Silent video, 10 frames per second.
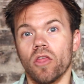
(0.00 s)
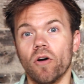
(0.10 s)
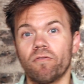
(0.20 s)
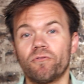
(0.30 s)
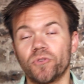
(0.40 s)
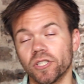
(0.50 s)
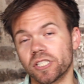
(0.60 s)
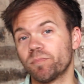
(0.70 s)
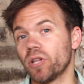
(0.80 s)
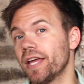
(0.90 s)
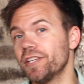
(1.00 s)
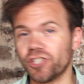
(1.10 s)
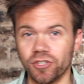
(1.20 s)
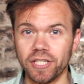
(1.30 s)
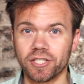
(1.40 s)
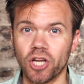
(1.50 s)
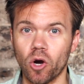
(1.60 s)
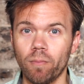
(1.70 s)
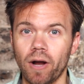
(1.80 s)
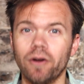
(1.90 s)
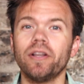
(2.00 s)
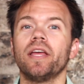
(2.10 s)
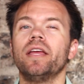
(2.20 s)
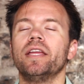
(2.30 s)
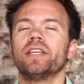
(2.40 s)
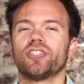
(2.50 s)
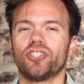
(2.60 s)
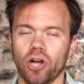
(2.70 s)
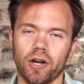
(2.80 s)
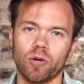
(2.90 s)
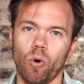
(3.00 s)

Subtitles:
The first blend you need to know about is Johnnie